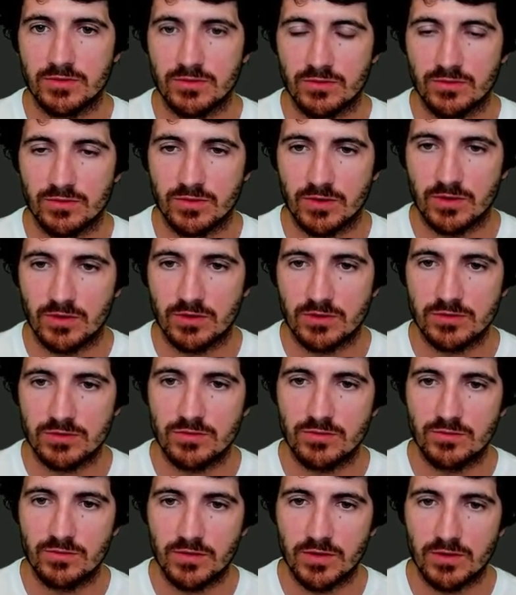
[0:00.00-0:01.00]
So the
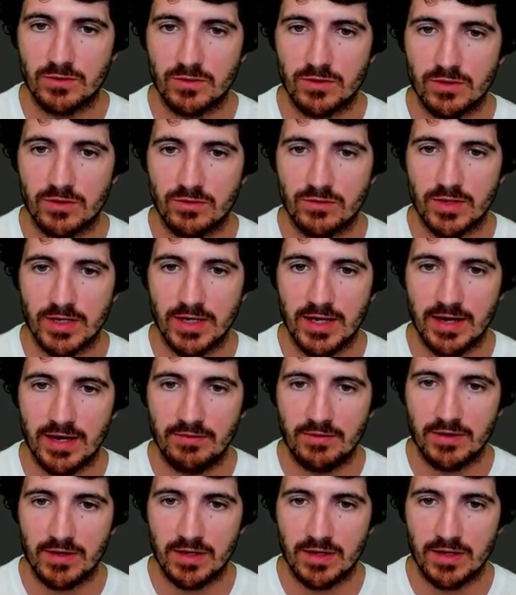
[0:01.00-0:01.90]
custom feed, we don't really have